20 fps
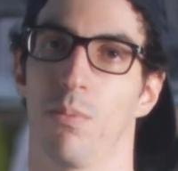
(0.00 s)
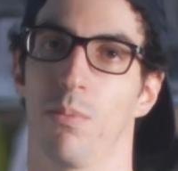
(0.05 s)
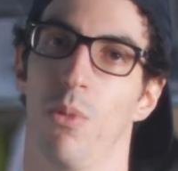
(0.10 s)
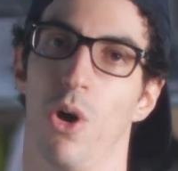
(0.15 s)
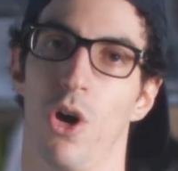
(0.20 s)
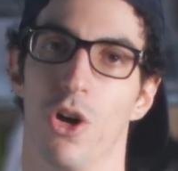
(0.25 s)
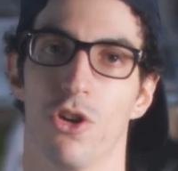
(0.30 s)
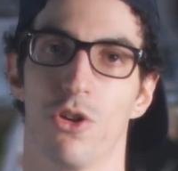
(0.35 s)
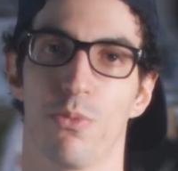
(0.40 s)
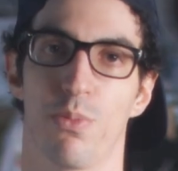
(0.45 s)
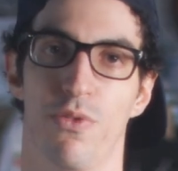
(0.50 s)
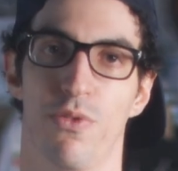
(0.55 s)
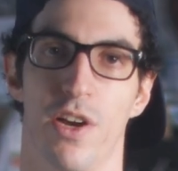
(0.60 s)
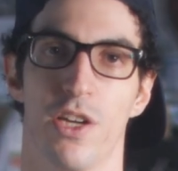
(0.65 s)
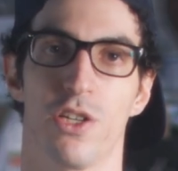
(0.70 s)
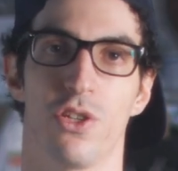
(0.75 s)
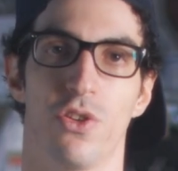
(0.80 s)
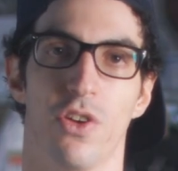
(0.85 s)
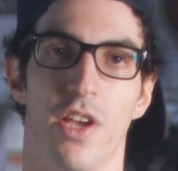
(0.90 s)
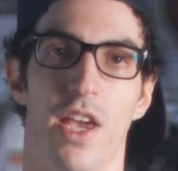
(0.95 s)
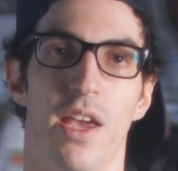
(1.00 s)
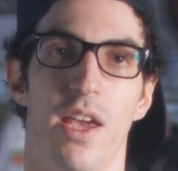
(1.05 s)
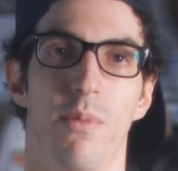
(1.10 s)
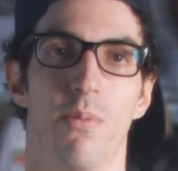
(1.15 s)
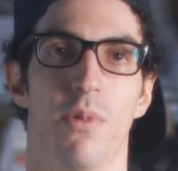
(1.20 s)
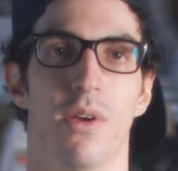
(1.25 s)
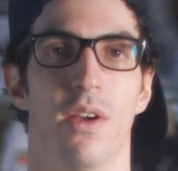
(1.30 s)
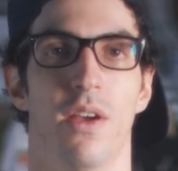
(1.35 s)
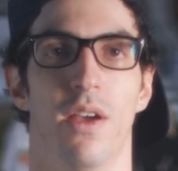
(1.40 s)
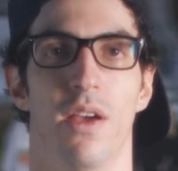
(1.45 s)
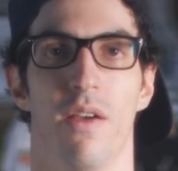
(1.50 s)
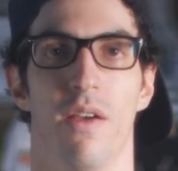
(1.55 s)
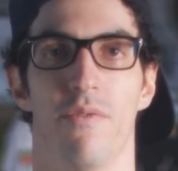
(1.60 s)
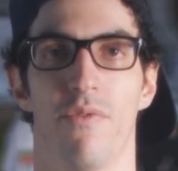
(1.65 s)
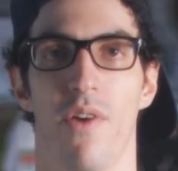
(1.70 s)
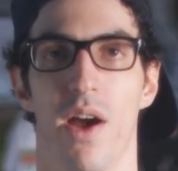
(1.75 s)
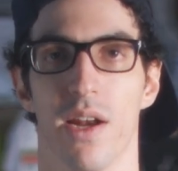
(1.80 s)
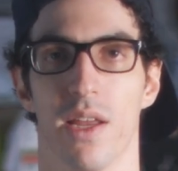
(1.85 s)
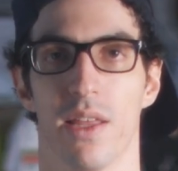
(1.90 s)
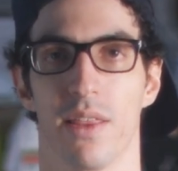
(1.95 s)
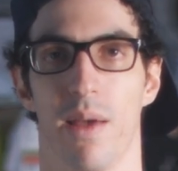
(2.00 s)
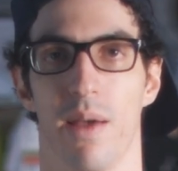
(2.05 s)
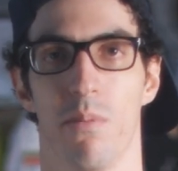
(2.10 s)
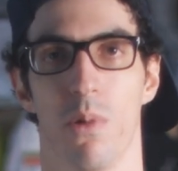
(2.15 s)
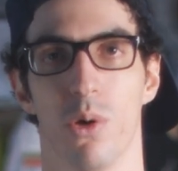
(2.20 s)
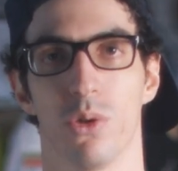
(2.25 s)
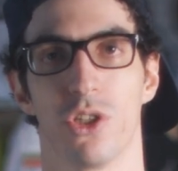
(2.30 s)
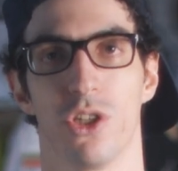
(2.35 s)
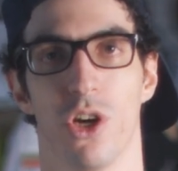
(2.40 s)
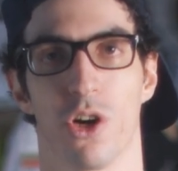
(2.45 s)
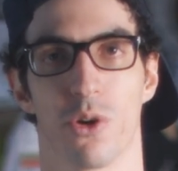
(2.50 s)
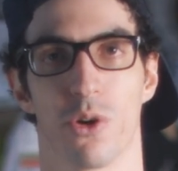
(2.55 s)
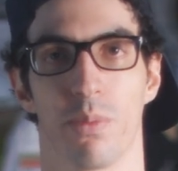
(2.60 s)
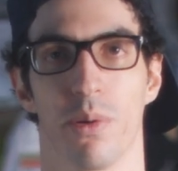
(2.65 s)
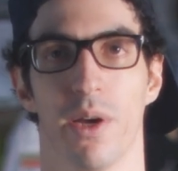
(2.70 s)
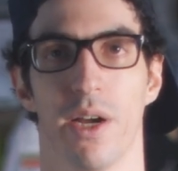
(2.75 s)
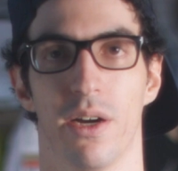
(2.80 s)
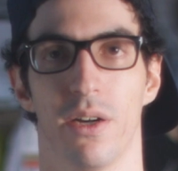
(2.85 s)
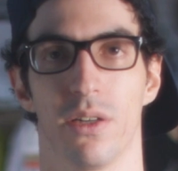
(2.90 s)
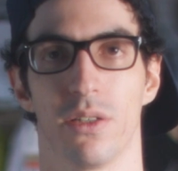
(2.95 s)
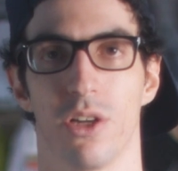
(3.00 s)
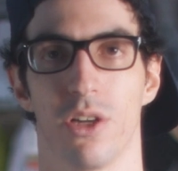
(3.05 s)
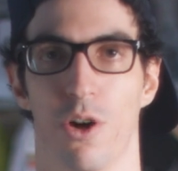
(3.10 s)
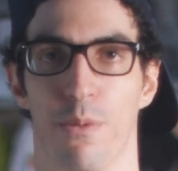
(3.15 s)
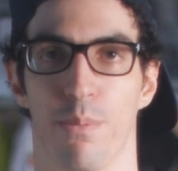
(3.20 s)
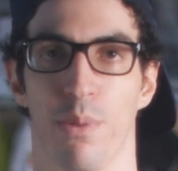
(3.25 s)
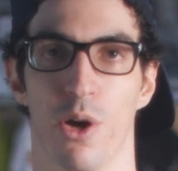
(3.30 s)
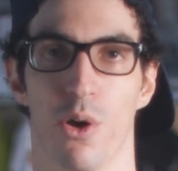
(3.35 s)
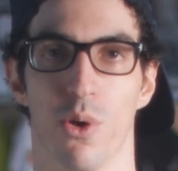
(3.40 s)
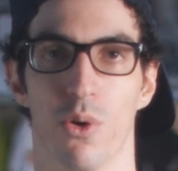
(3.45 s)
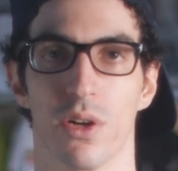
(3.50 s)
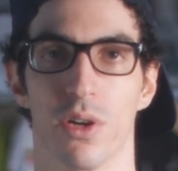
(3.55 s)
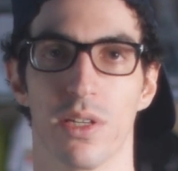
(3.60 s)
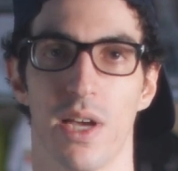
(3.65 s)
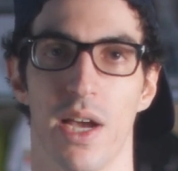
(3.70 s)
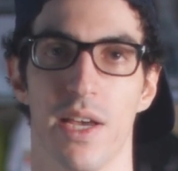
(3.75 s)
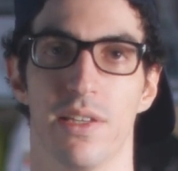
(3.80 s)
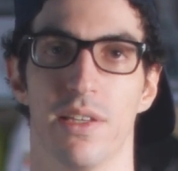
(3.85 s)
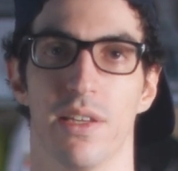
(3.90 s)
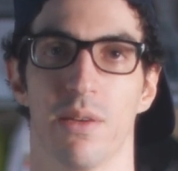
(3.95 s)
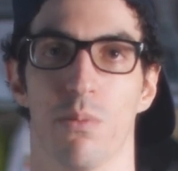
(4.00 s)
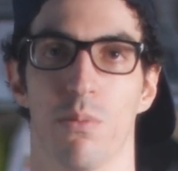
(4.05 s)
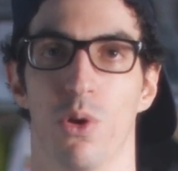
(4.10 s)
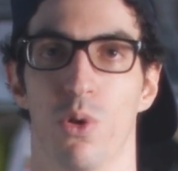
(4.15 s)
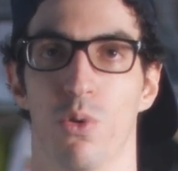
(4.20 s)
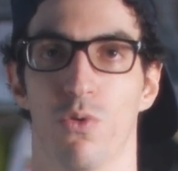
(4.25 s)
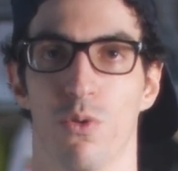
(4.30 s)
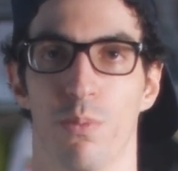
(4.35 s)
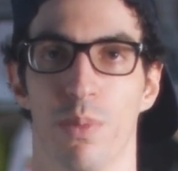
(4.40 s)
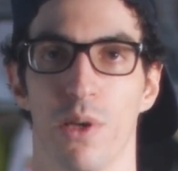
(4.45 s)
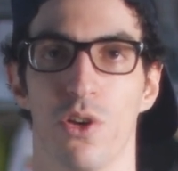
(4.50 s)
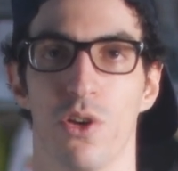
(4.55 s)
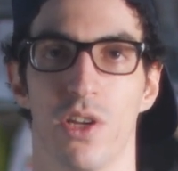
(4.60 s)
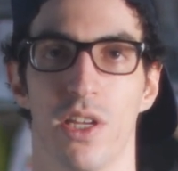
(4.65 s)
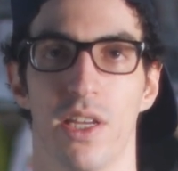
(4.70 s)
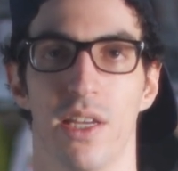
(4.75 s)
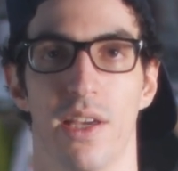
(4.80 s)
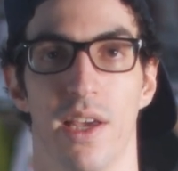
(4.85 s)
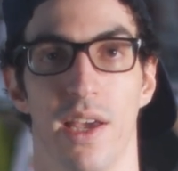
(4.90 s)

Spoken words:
modern professional game and finding that most younger players are prioritizing maneuverability